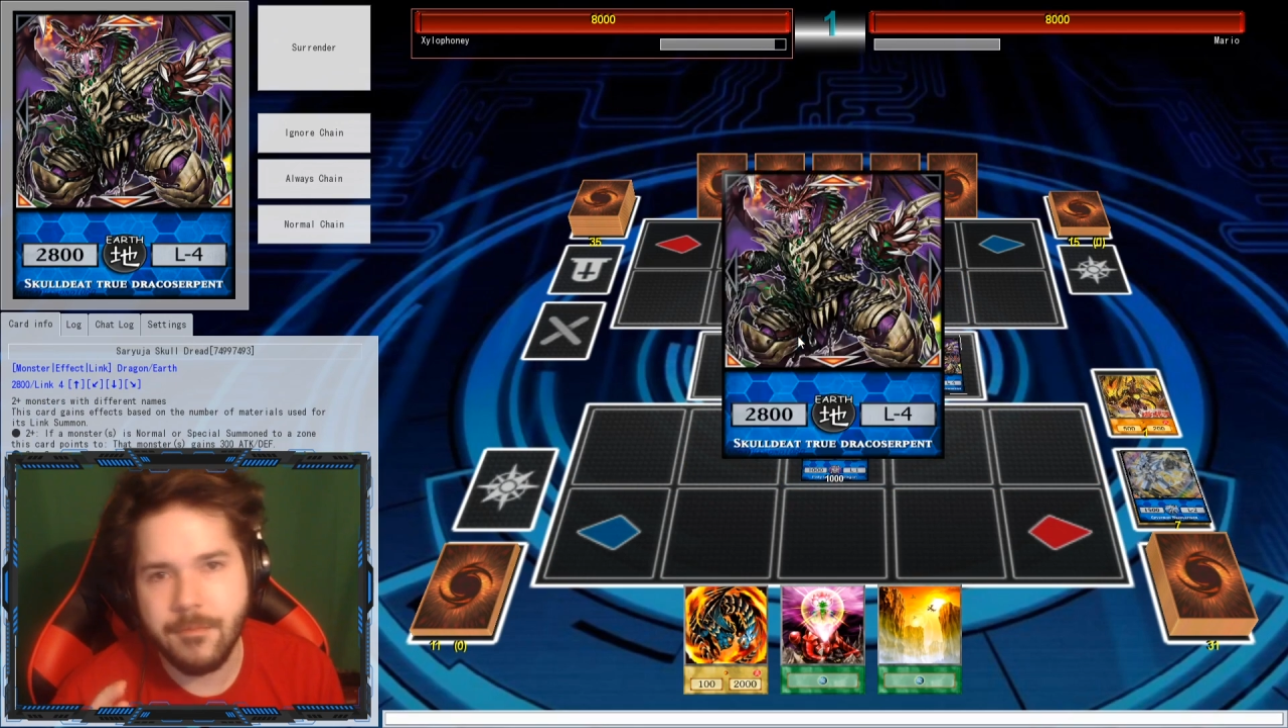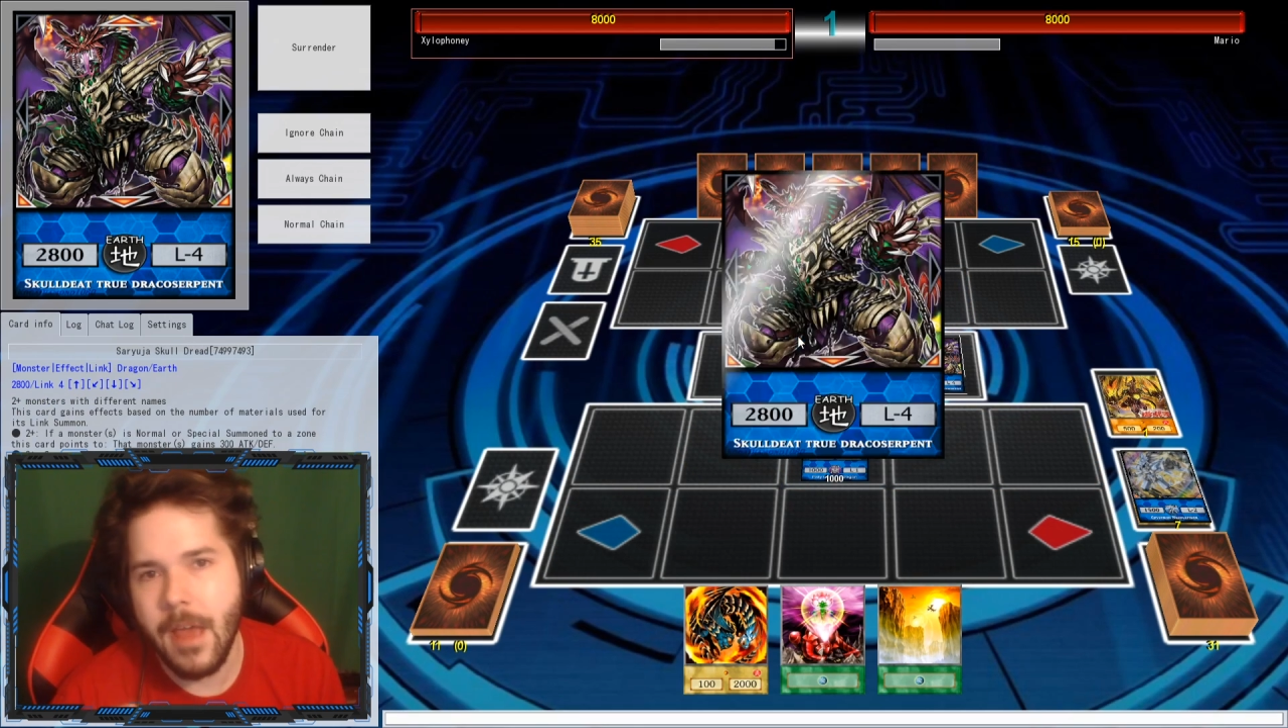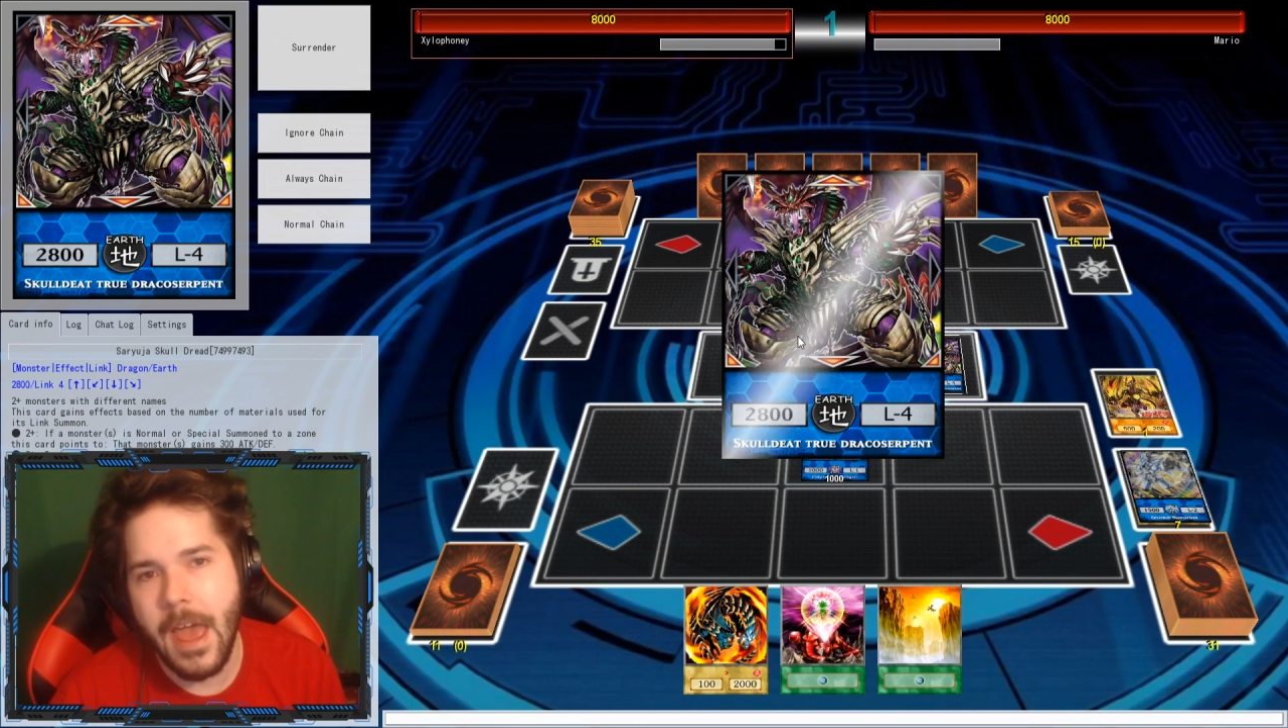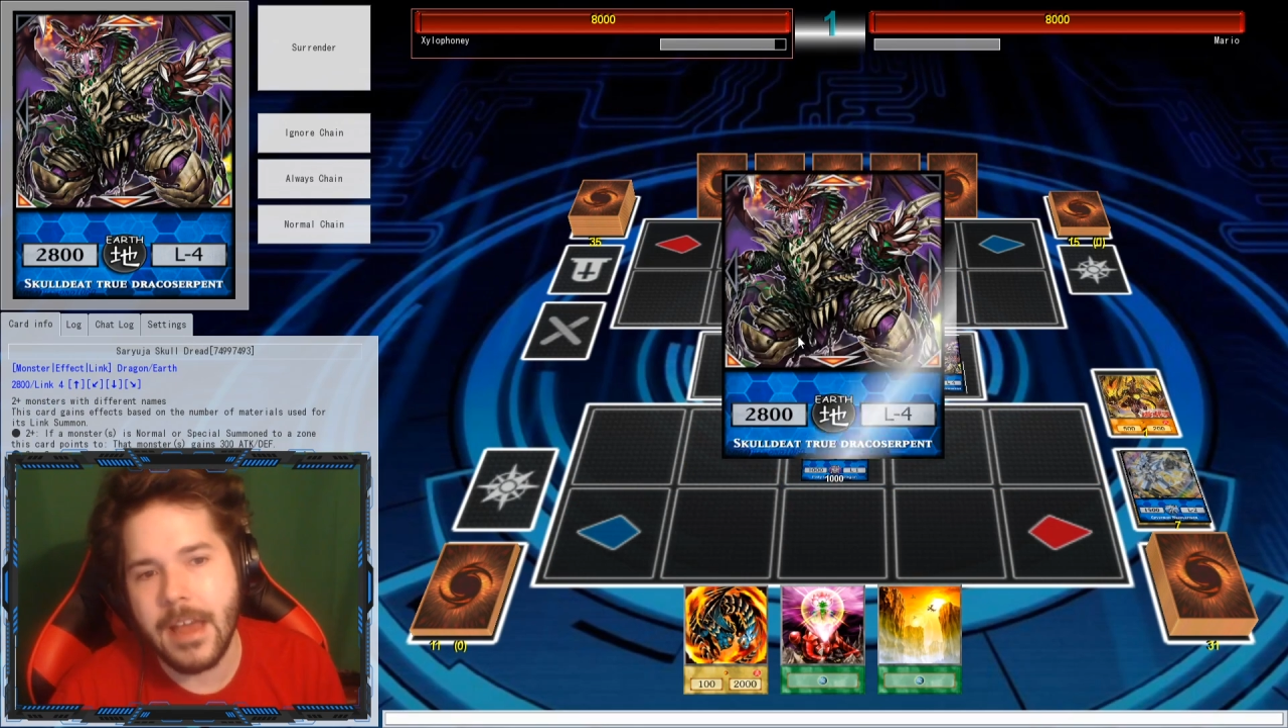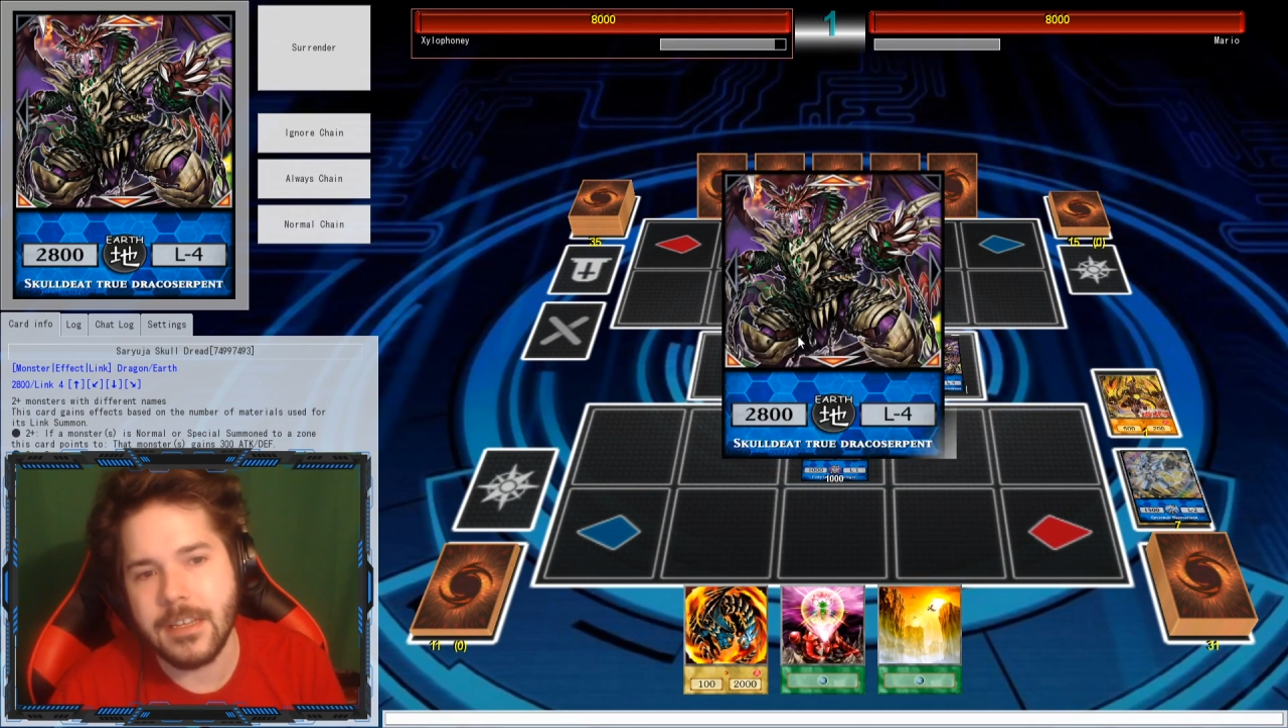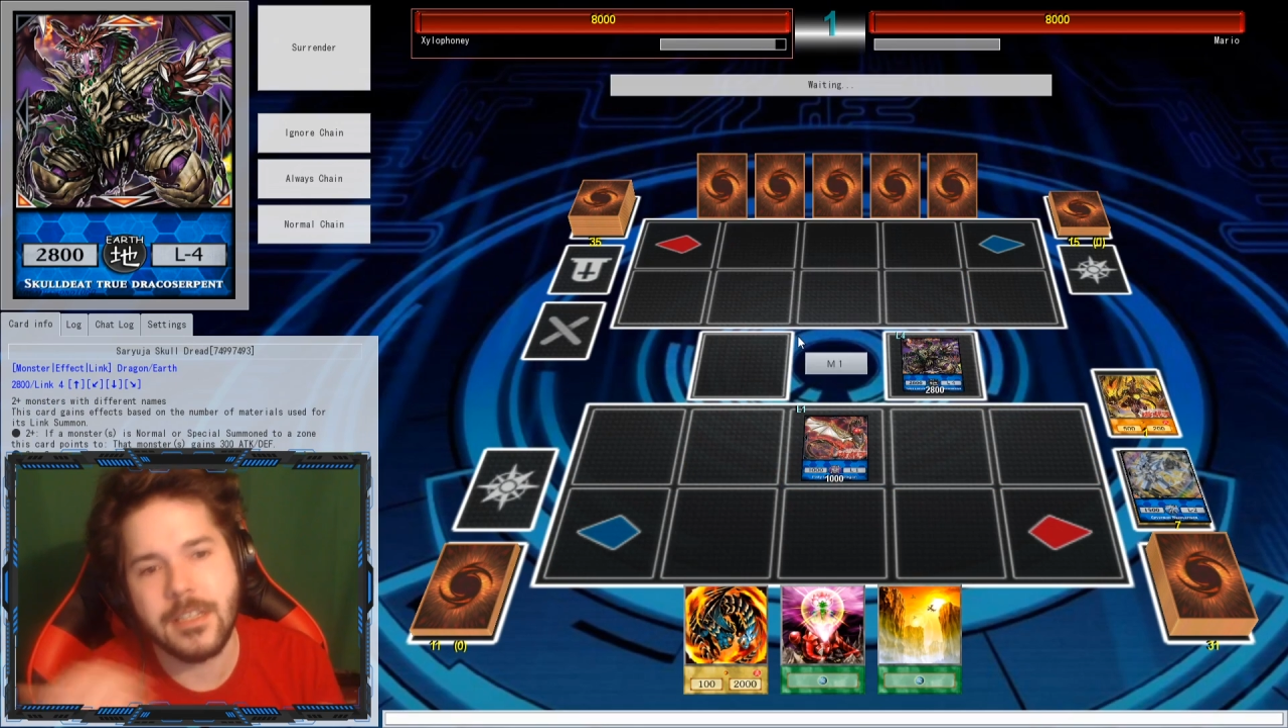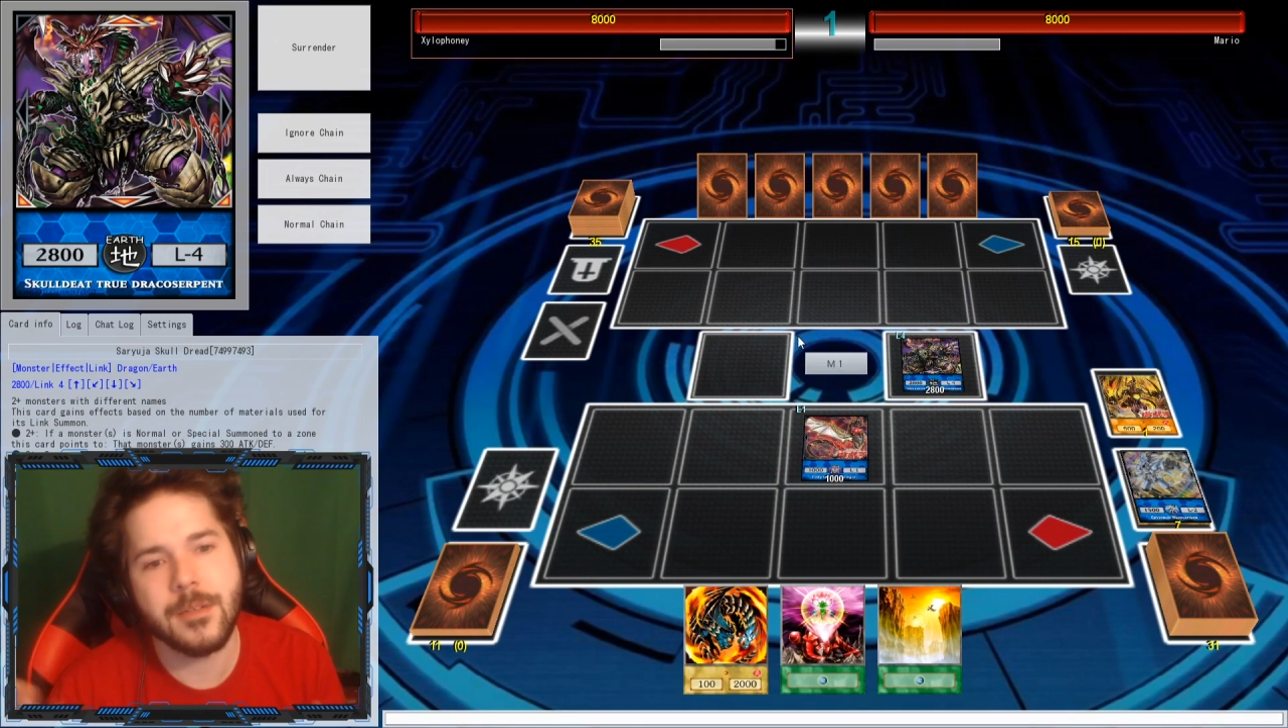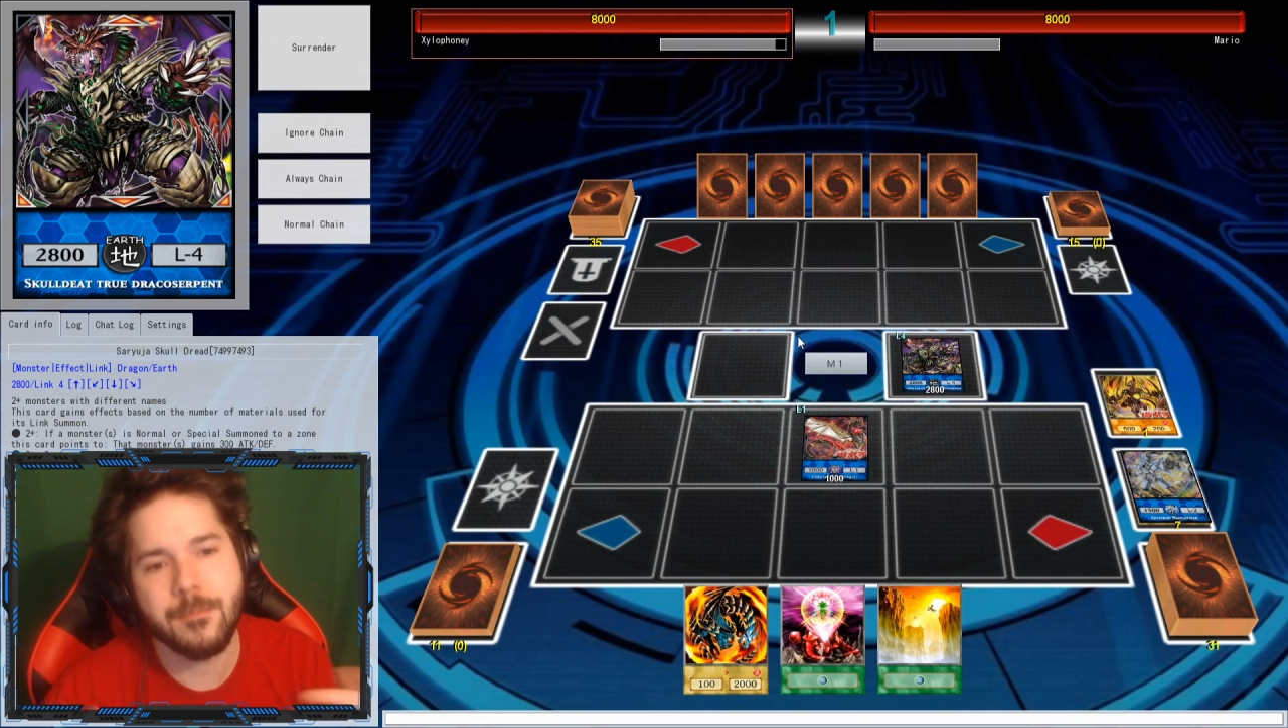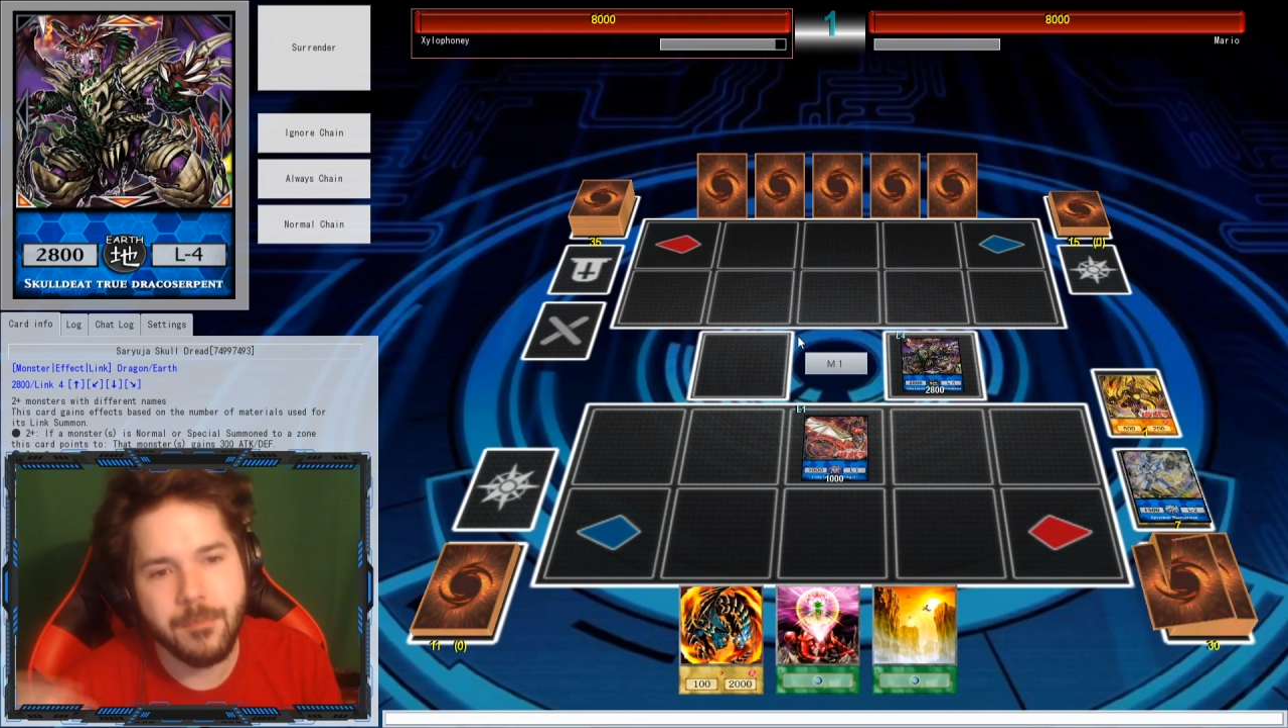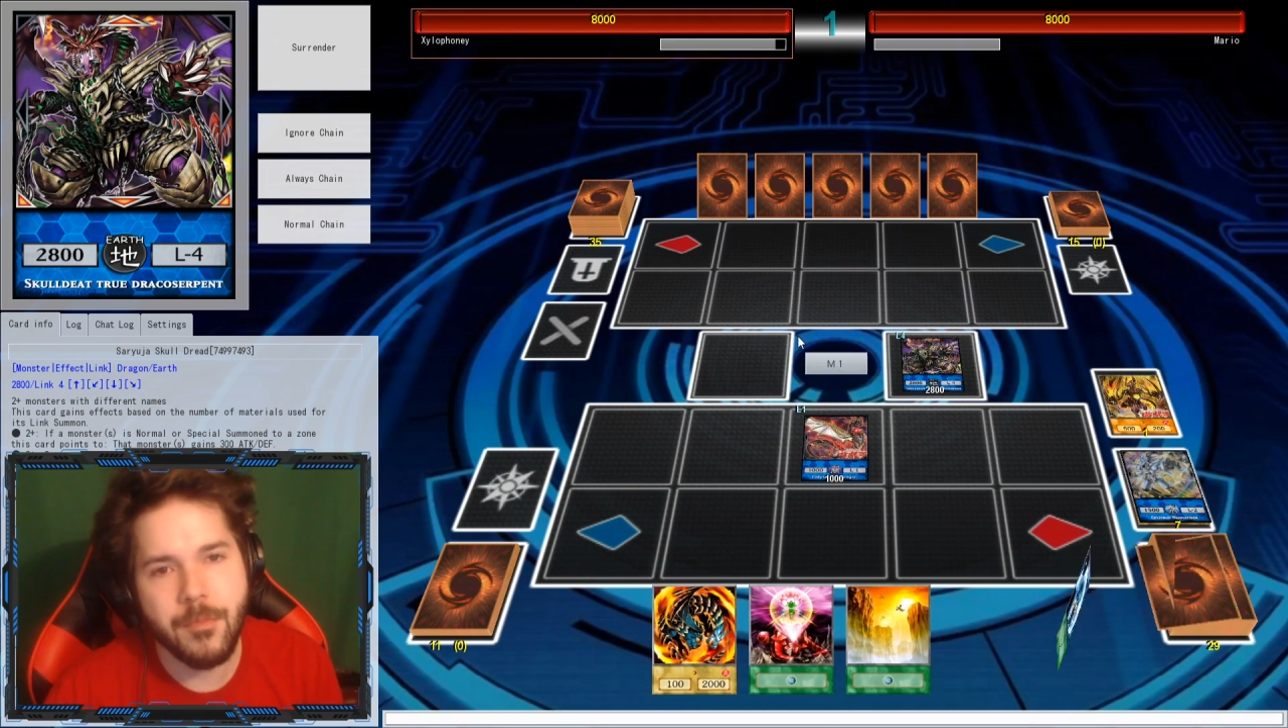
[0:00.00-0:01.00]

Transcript: as